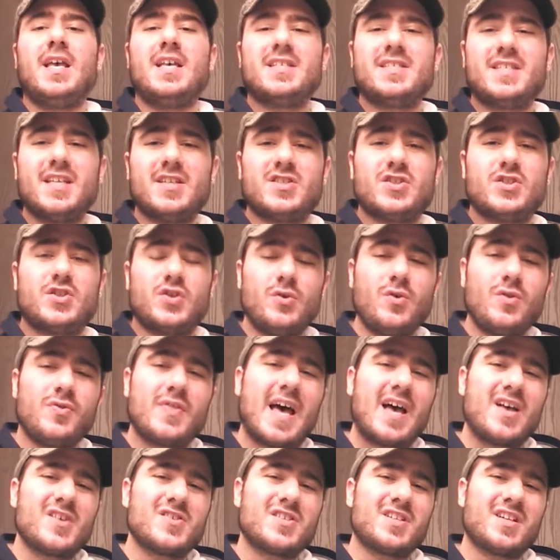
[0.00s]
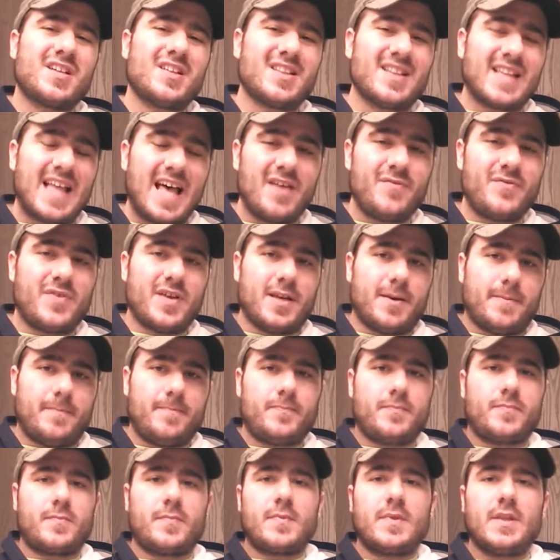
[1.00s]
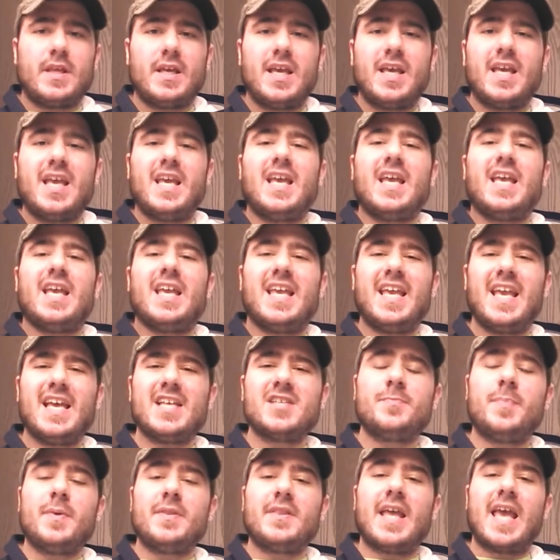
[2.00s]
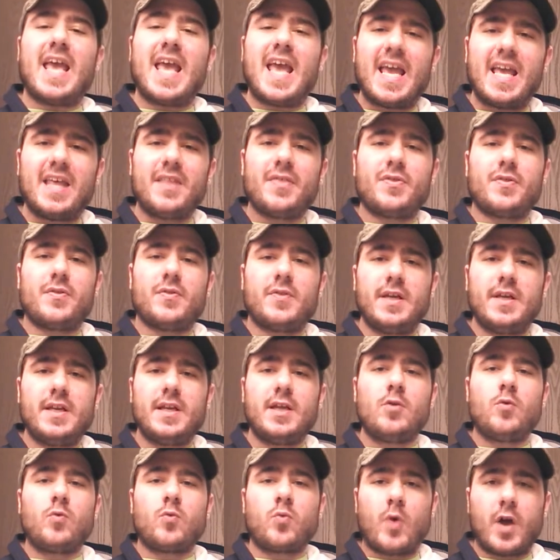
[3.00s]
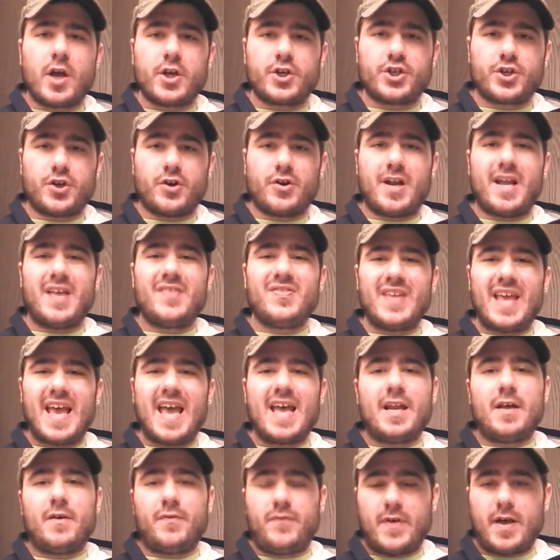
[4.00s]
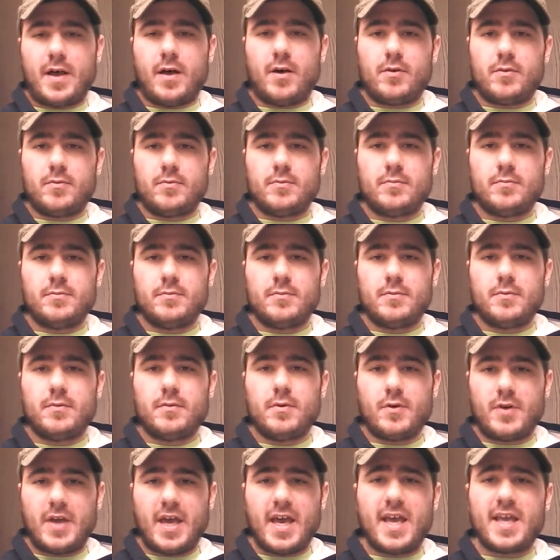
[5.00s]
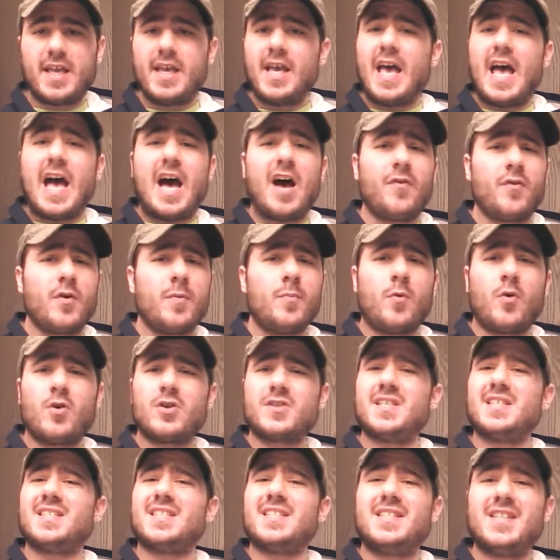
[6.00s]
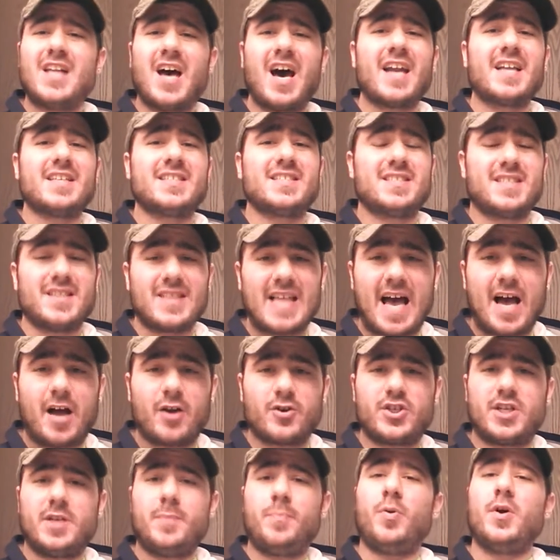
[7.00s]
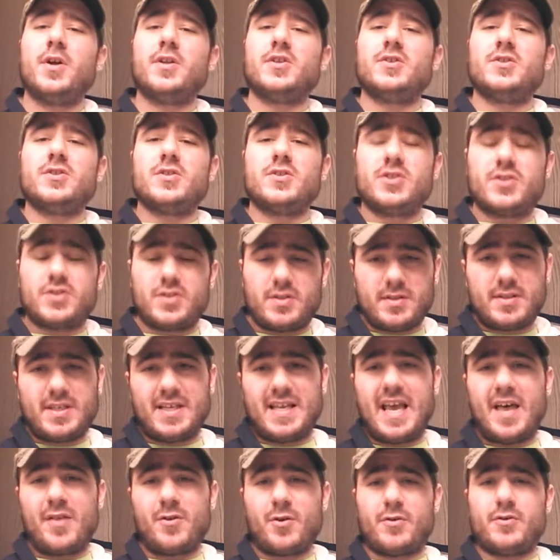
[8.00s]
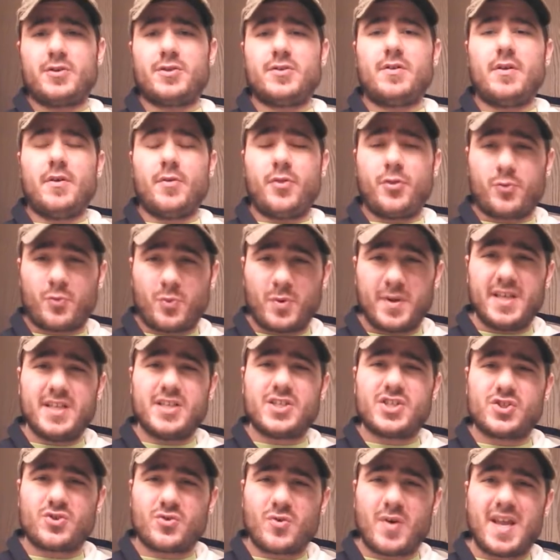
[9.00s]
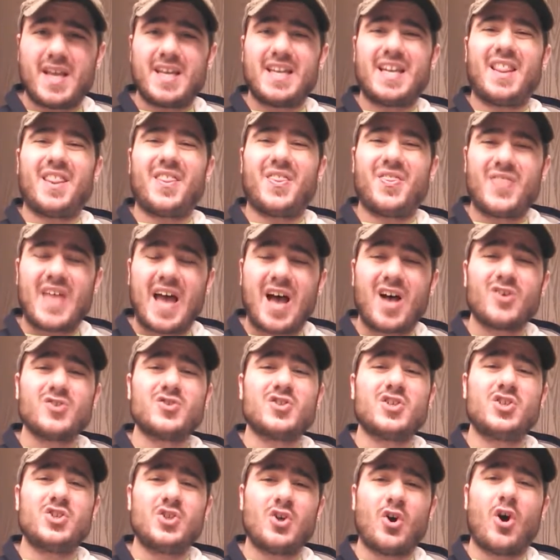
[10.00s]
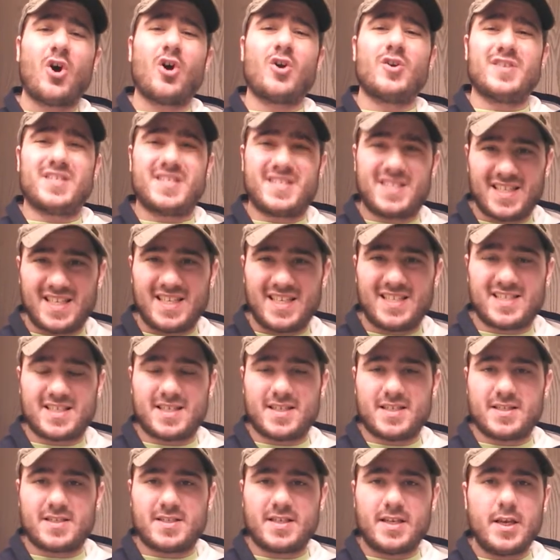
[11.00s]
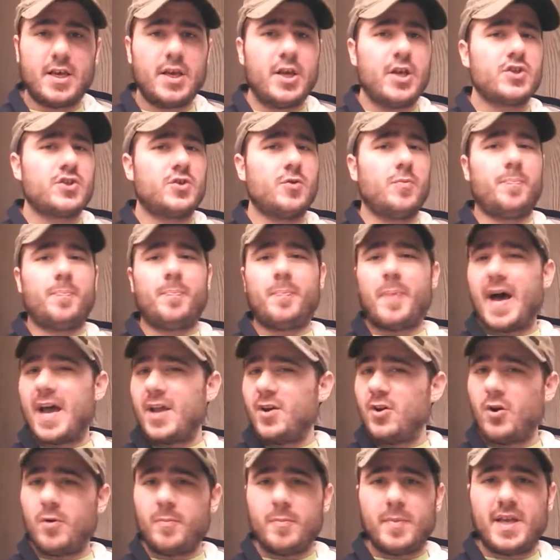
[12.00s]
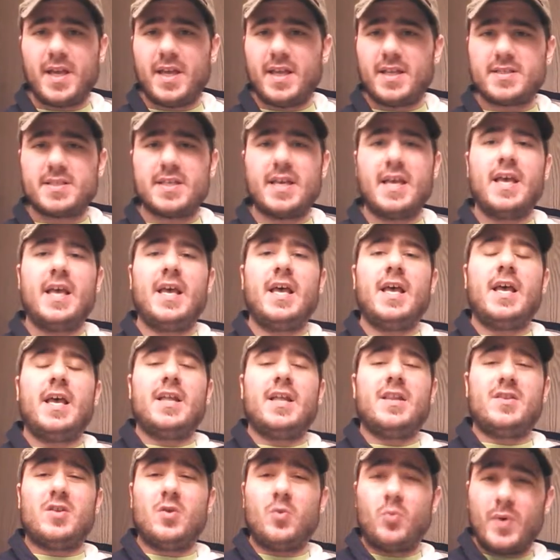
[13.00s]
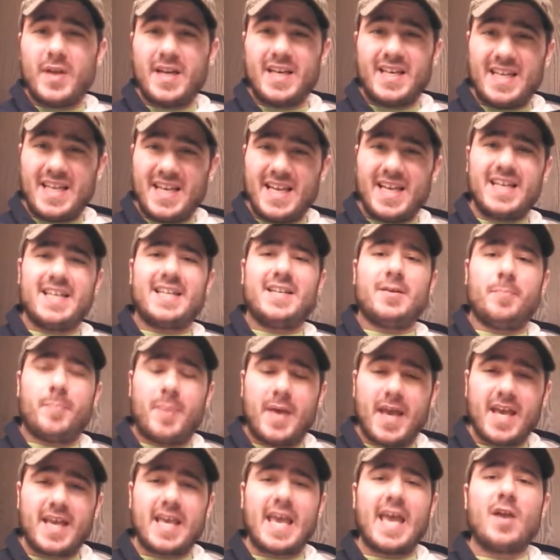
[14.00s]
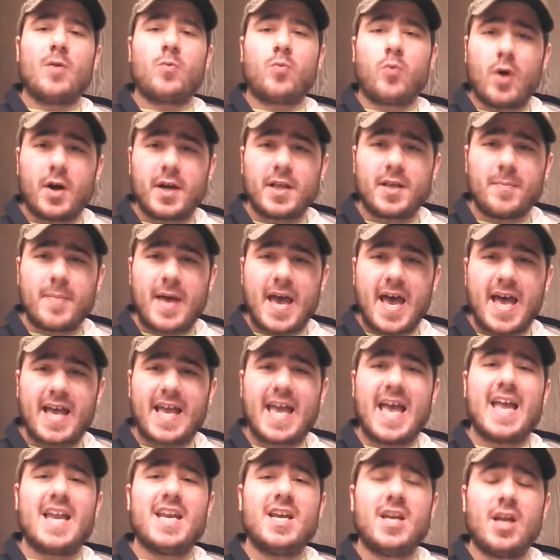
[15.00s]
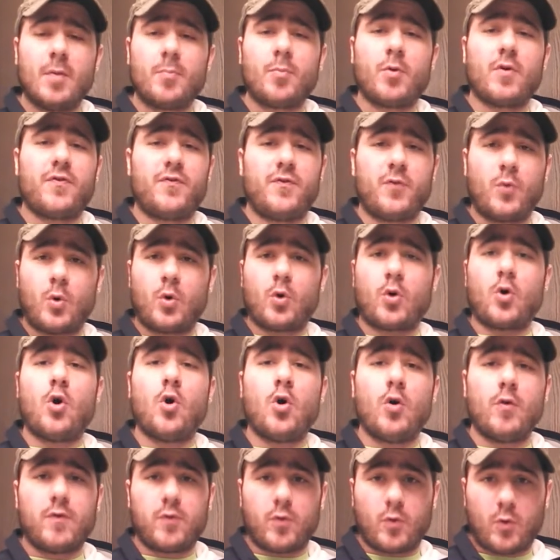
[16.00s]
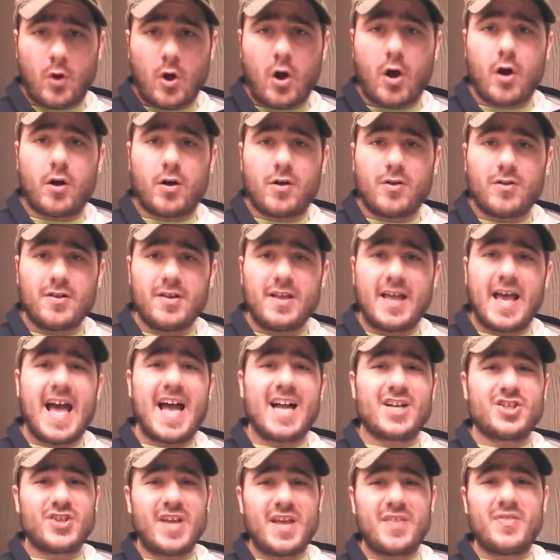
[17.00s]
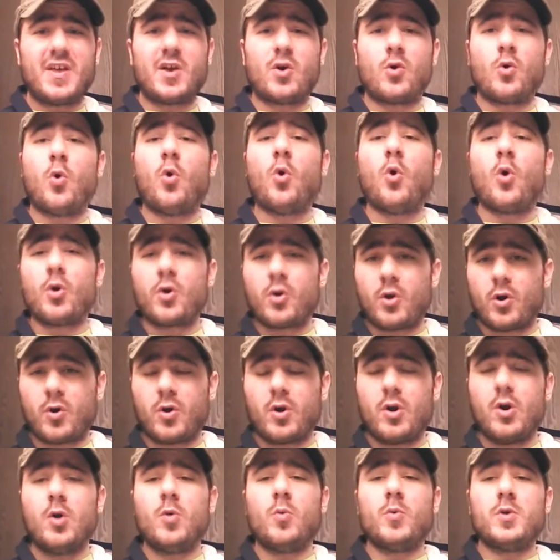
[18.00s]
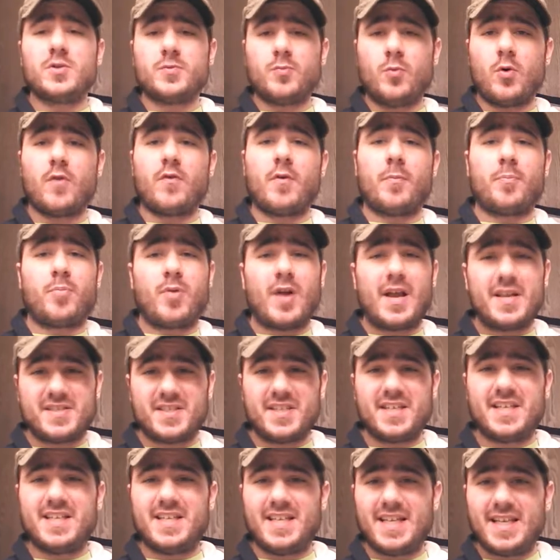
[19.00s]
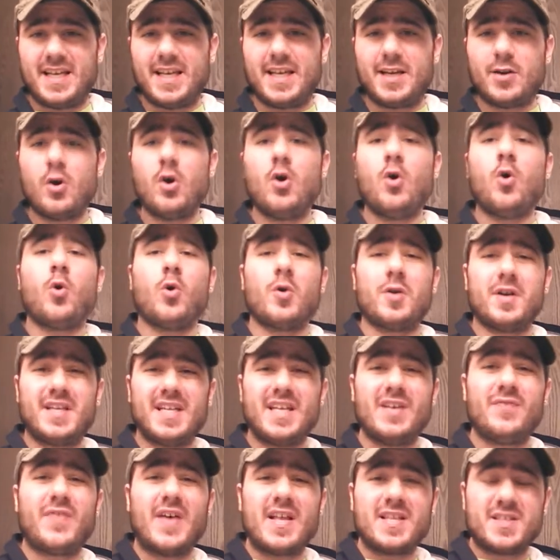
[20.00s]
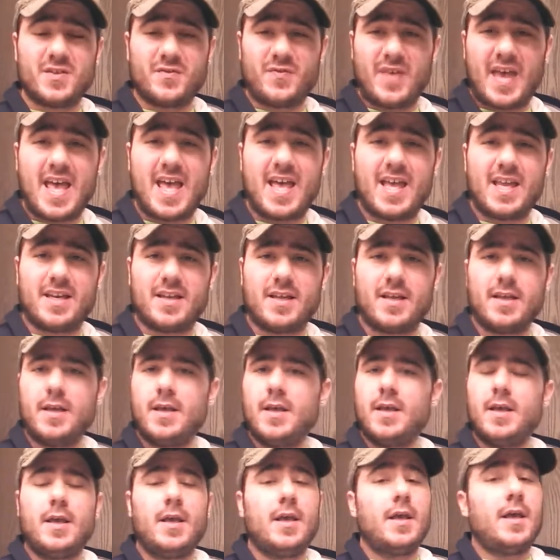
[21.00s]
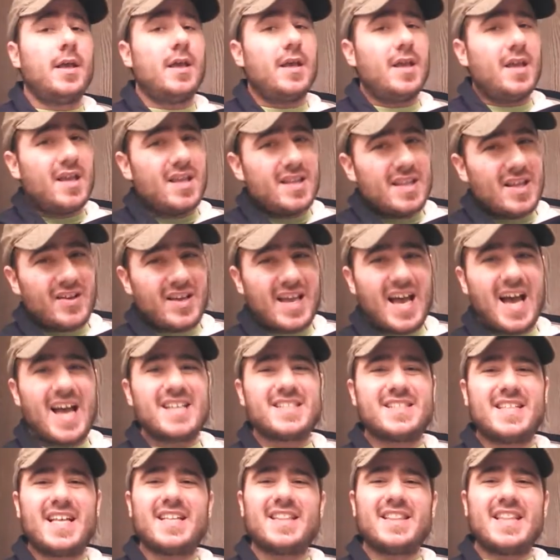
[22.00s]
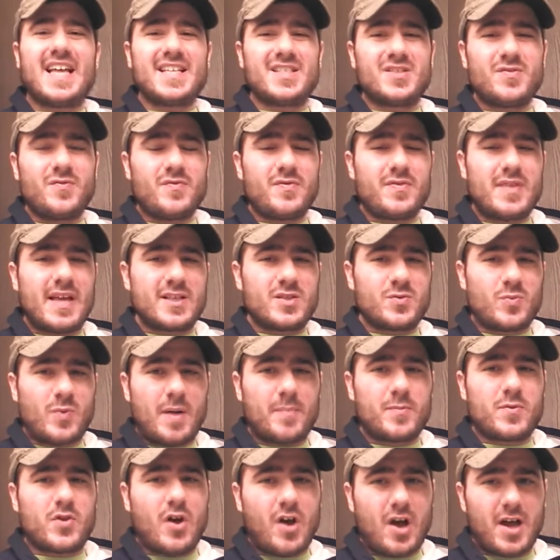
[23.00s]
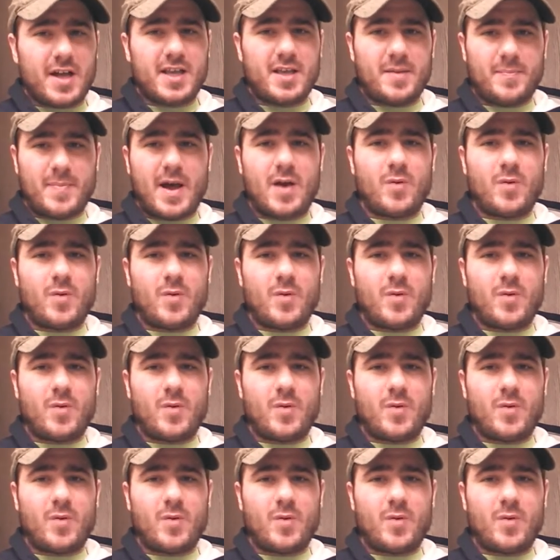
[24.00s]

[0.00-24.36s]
since 2011, he has been the 8th leading rusher in the NFL. Okay, Alfred Morris is not a slouch. He put together 3 straight 1,000-yard seasons. So by no means do we need to pick a running back at number 4 overall. Actually, I think corner was more of a pressing need or defensive end. Now, guys, that's what I'm talking